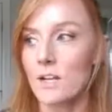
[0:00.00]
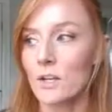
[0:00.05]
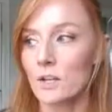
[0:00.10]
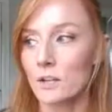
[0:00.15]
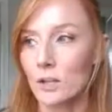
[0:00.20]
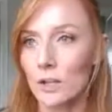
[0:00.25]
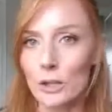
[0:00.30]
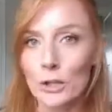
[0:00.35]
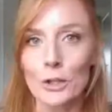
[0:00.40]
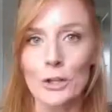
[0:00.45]

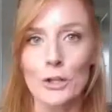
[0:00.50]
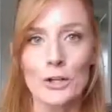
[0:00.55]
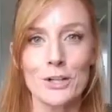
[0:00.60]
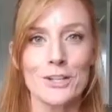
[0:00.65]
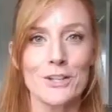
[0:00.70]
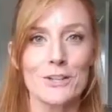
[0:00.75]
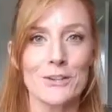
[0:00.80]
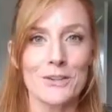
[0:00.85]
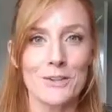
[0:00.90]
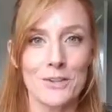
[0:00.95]

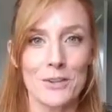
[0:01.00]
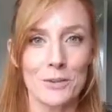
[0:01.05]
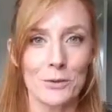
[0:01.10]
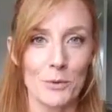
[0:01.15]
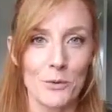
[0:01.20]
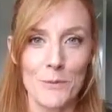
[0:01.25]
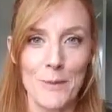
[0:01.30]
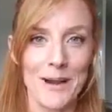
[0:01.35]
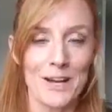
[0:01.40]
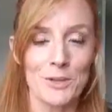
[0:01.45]
learned
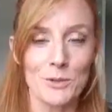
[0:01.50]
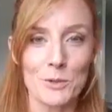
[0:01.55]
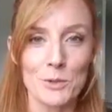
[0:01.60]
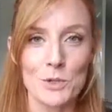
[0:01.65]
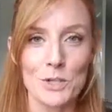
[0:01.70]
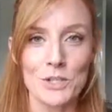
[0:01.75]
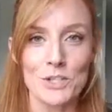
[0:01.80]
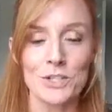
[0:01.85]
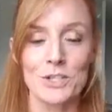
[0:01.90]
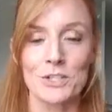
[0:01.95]
through my
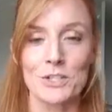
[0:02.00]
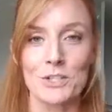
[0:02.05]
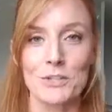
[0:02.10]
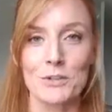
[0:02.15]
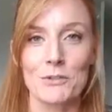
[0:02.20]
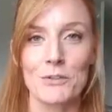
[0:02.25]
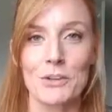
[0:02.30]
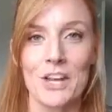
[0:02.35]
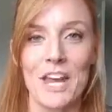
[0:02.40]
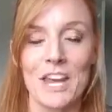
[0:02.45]
nutrition
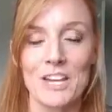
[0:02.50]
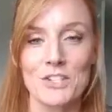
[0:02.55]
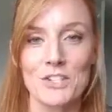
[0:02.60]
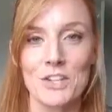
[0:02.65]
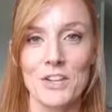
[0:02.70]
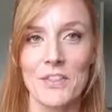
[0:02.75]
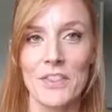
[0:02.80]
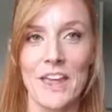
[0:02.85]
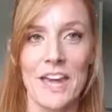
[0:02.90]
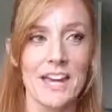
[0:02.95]

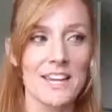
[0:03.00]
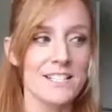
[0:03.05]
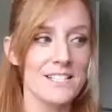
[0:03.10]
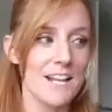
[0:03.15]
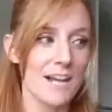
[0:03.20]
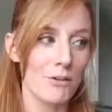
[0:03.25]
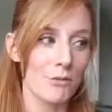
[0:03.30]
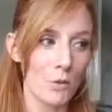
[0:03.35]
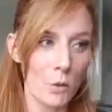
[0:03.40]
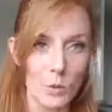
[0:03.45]
certification that
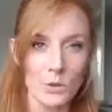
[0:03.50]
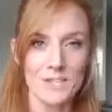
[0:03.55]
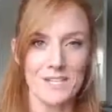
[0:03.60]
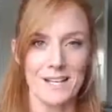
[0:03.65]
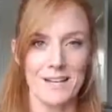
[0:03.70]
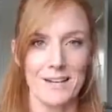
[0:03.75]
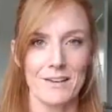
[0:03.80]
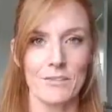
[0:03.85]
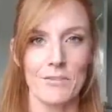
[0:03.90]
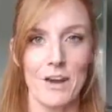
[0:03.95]
of course I
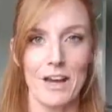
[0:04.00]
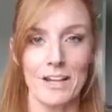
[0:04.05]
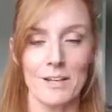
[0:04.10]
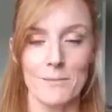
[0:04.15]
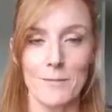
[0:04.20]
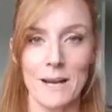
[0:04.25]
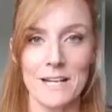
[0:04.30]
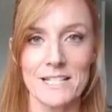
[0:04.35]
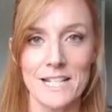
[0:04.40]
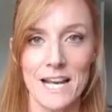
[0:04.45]
need fat in
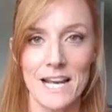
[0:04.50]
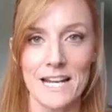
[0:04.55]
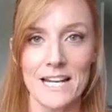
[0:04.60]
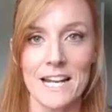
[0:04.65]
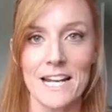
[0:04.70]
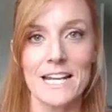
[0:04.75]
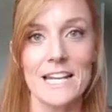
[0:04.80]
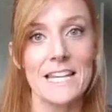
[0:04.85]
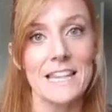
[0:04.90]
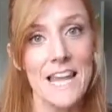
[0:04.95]
my diet.
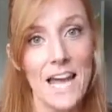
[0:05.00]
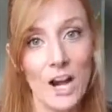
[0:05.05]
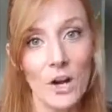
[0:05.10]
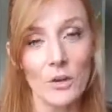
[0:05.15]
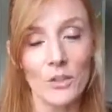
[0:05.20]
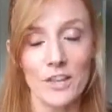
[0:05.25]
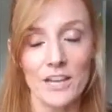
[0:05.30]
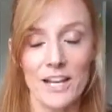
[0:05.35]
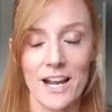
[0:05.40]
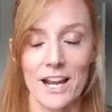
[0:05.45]
I need the
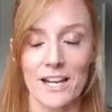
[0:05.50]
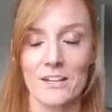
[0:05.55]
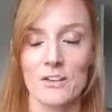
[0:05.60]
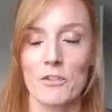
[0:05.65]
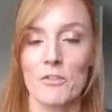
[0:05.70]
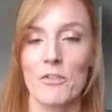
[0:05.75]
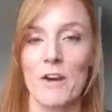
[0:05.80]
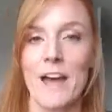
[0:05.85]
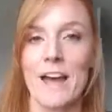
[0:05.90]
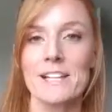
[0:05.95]
healthy kind of
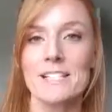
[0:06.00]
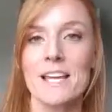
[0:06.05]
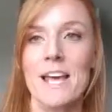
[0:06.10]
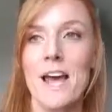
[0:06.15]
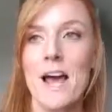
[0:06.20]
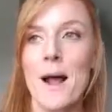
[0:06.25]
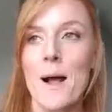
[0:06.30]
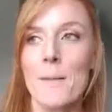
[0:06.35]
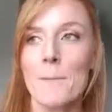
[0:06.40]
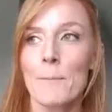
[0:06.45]
fat,
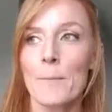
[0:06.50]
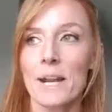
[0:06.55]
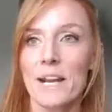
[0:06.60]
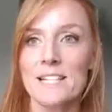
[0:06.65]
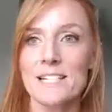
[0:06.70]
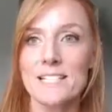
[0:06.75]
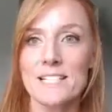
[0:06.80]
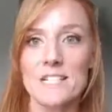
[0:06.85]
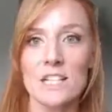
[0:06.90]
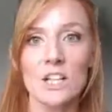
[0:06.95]
but I
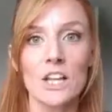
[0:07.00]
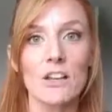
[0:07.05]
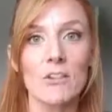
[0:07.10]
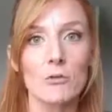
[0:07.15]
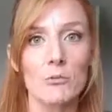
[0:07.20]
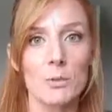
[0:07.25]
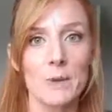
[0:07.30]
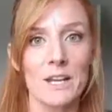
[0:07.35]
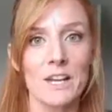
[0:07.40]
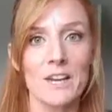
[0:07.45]
still
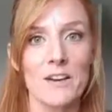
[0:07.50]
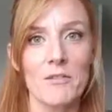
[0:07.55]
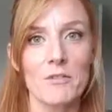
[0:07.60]
have been